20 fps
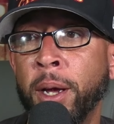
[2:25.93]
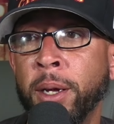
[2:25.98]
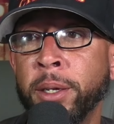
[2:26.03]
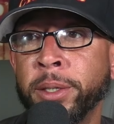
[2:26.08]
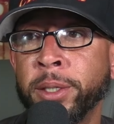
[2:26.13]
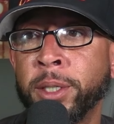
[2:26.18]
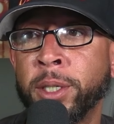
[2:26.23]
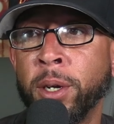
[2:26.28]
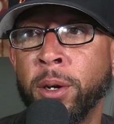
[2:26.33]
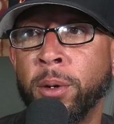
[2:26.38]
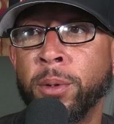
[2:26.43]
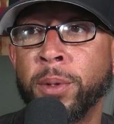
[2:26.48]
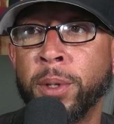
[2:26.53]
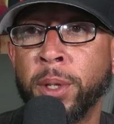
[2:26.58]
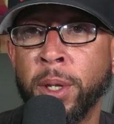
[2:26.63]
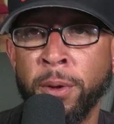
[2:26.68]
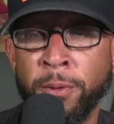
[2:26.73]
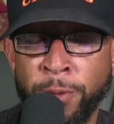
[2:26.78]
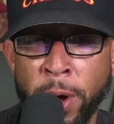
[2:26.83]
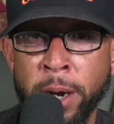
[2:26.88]
So
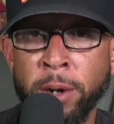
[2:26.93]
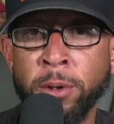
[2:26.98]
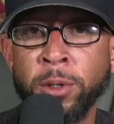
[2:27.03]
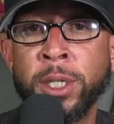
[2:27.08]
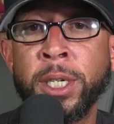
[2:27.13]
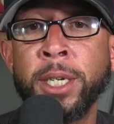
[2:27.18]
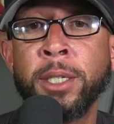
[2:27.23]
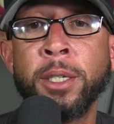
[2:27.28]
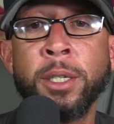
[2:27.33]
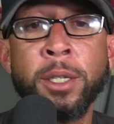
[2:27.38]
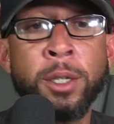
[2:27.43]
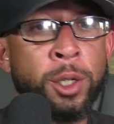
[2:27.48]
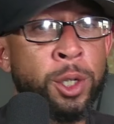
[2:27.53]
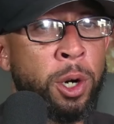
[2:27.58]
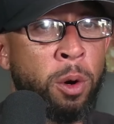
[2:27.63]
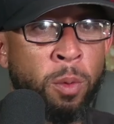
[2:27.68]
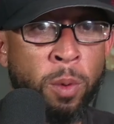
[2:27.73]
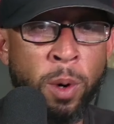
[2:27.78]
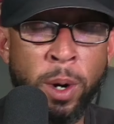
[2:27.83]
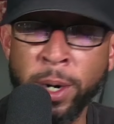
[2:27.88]
the final season, the
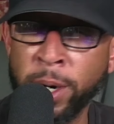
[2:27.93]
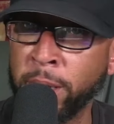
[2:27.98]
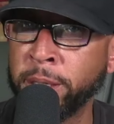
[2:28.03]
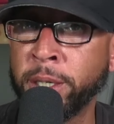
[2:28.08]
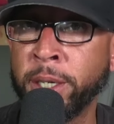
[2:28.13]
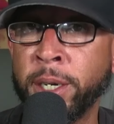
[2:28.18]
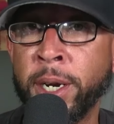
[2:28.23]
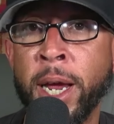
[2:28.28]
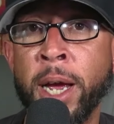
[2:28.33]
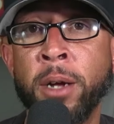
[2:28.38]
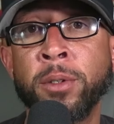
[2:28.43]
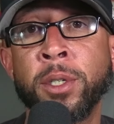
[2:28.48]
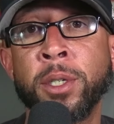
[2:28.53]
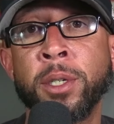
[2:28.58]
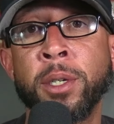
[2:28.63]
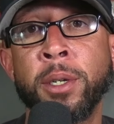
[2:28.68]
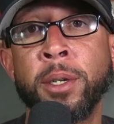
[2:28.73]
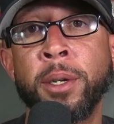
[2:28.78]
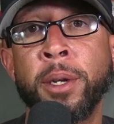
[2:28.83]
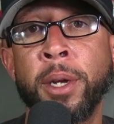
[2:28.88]
showrunner has
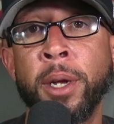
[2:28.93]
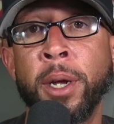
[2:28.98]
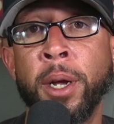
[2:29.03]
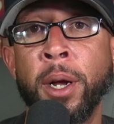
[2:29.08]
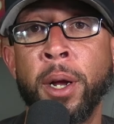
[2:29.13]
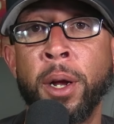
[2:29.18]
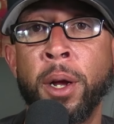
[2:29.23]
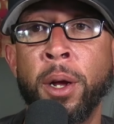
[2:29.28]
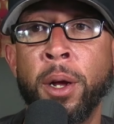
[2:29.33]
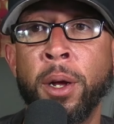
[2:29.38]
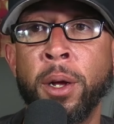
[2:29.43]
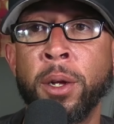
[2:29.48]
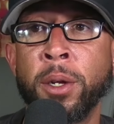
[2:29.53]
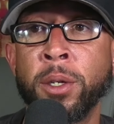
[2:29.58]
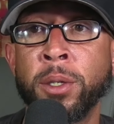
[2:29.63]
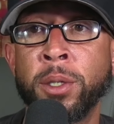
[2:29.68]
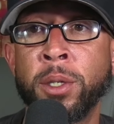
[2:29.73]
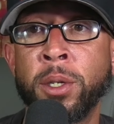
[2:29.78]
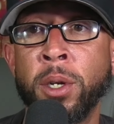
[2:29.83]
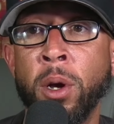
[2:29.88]
announced.
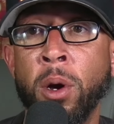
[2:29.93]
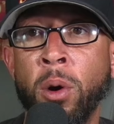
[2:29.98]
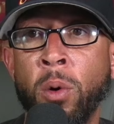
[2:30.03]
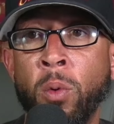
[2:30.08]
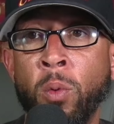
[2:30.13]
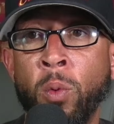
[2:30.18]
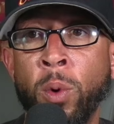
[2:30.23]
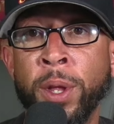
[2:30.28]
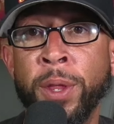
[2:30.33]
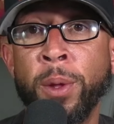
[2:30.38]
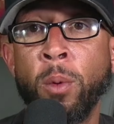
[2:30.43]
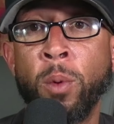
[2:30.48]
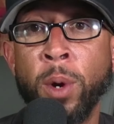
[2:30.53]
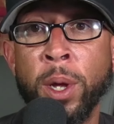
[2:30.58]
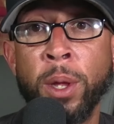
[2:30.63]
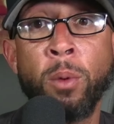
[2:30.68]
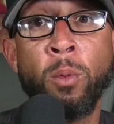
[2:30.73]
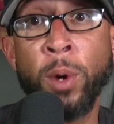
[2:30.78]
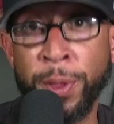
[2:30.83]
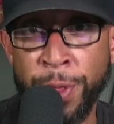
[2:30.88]
So
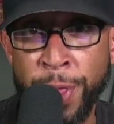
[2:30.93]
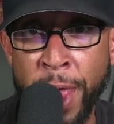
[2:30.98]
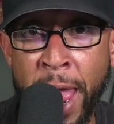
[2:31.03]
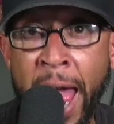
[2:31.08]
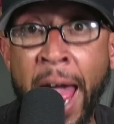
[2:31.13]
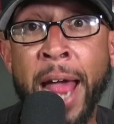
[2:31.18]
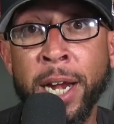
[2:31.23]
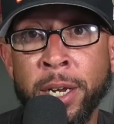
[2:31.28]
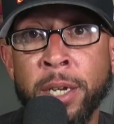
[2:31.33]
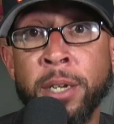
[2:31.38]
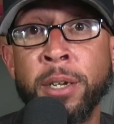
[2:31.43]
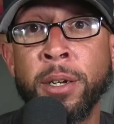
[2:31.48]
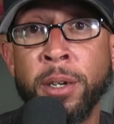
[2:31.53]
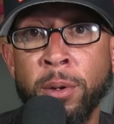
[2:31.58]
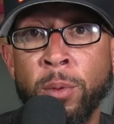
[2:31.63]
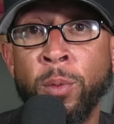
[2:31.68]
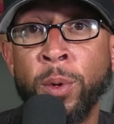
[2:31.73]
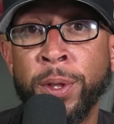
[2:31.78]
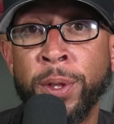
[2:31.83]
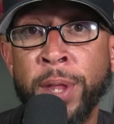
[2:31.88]
with
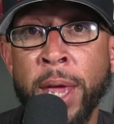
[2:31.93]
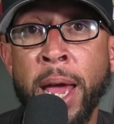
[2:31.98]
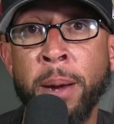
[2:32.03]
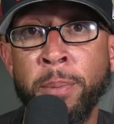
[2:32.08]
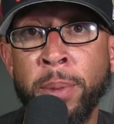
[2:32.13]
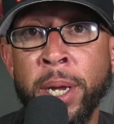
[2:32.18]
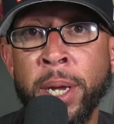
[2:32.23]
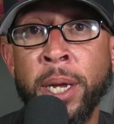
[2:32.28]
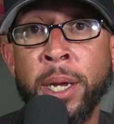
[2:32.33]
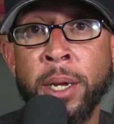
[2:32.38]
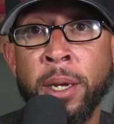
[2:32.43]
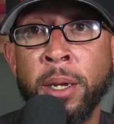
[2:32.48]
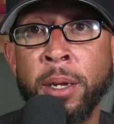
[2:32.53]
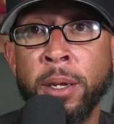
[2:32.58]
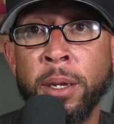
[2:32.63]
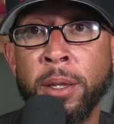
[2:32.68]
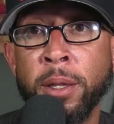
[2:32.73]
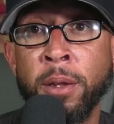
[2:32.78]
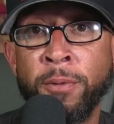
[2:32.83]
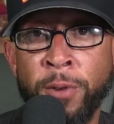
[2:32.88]
that being
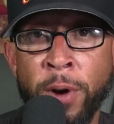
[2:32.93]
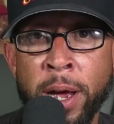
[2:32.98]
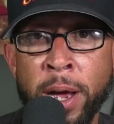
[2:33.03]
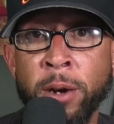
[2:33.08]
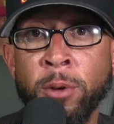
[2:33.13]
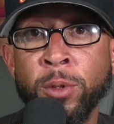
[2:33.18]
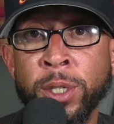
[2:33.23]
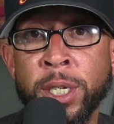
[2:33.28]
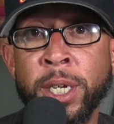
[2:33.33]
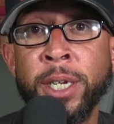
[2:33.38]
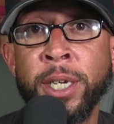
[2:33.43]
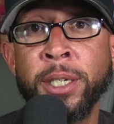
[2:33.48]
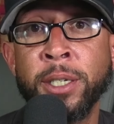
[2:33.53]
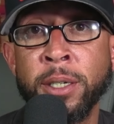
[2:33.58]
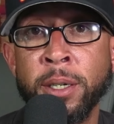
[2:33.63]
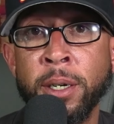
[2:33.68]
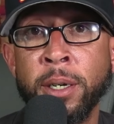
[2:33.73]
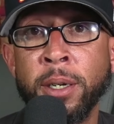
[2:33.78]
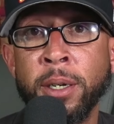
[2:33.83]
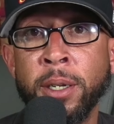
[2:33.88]
the final
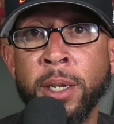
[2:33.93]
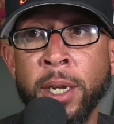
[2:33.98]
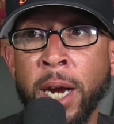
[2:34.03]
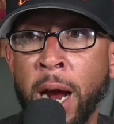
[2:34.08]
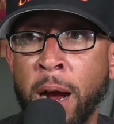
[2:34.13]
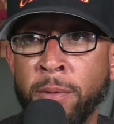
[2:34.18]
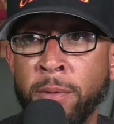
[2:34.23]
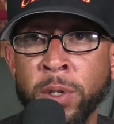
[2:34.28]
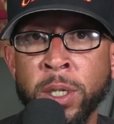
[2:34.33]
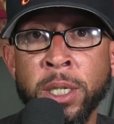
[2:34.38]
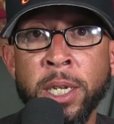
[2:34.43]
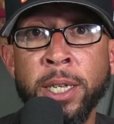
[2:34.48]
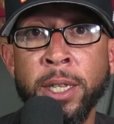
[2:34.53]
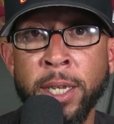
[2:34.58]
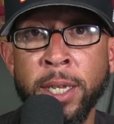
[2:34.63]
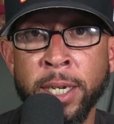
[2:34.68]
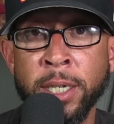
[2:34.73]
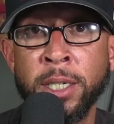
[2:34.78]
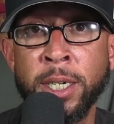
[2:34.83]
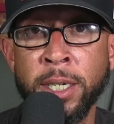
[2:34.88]
season, then obviously
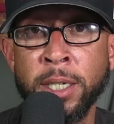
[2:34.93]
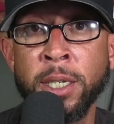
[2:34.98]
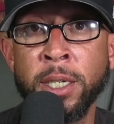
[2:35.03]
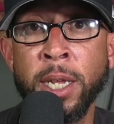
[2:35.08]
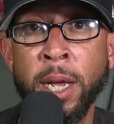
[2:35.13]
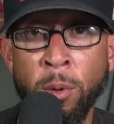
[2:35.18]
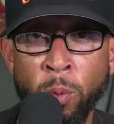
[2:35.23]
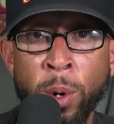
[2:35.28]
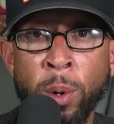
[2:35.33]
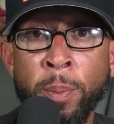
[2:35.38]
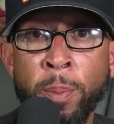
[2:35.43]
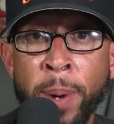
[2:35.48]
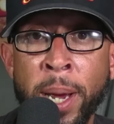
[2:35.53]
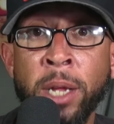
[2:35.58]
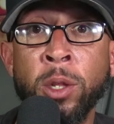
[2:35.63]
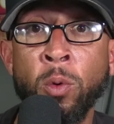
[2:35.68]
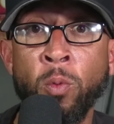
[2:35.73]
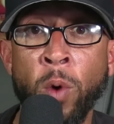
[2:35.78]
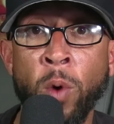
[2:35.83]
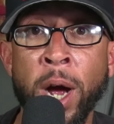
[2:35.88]
this season that we're about
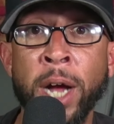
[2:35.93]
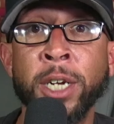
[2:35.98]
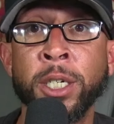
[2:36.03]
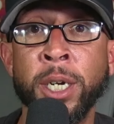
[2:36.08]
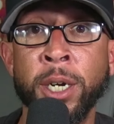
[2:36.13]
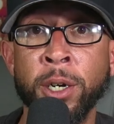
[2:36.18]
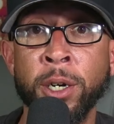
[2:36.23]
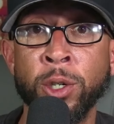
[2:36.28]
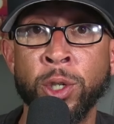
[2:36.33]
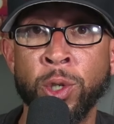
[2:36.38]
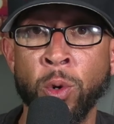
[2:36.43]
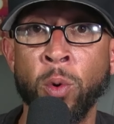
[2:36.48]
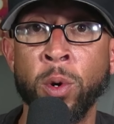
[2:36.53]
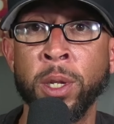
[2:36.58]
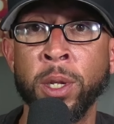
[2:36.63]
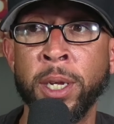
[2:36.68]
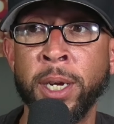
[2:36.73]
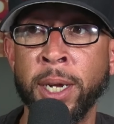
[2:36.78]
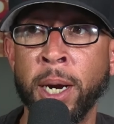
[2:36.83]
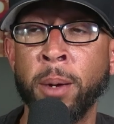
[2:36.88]
to watch here
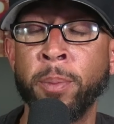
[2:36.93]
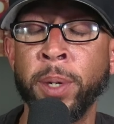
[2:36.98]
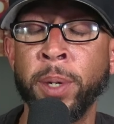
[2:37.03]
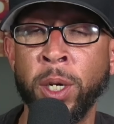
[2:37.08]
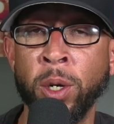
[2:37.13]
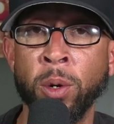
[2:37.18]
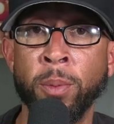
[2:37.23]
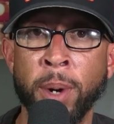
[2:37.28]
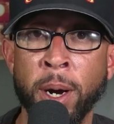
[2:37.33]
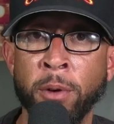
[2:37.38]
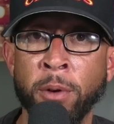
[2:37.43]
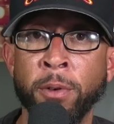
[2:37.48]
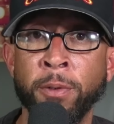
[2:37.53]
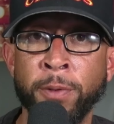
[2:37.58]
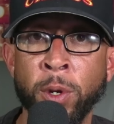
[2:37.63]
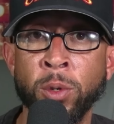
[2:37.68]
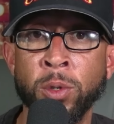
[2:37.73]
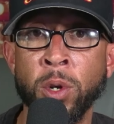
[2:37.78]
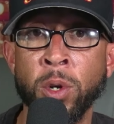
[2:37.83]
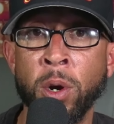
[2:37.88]
shortly, and I'll be doing my
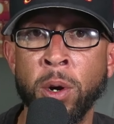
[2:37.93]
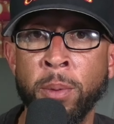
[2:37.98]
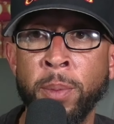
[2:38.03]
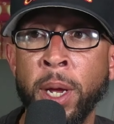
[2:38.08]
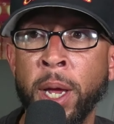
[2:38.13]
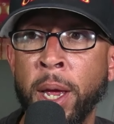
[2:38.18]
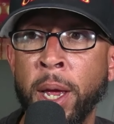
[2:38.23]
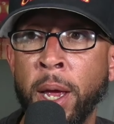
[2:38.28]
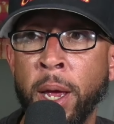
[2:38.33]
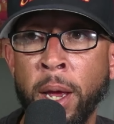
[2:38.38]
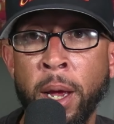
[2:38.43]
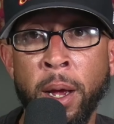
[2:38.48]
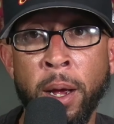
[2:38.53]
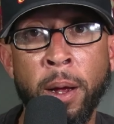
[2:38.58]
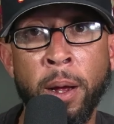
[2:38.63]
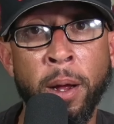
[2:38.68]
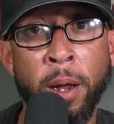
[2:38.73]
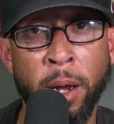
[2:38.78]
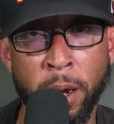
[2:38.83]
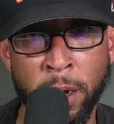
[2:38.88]
reviews on them,
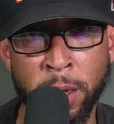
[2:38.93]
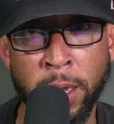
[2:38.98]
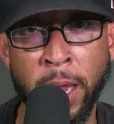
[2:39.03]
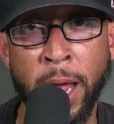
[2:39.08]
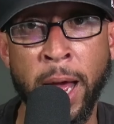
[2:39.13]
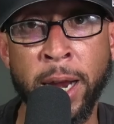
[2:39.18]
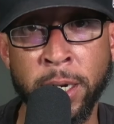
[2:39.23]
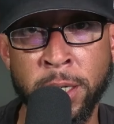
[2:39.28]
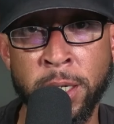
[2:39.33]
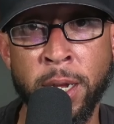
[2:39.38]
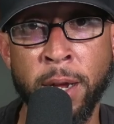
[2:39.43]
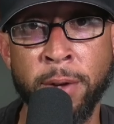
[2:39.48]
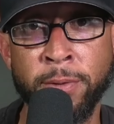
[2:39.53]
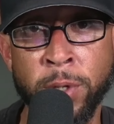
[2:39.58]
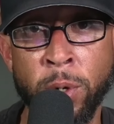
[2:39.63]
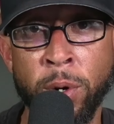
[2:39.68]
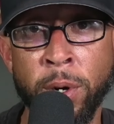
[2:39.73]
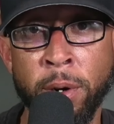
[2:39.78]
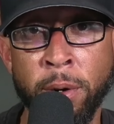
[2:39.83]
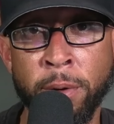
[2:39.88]
a lot of stuff's
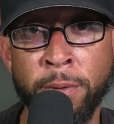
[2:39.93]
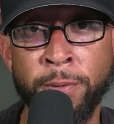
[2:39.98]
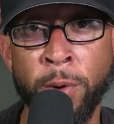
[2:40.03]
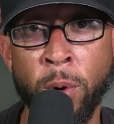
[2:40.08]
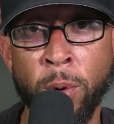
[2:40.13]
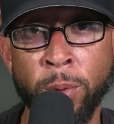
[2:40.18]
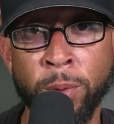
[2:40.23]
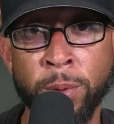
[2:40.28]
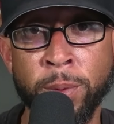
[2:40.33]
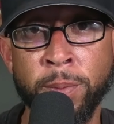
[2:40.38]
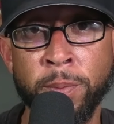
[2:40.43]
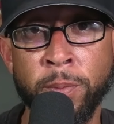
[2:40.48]
going to unfold.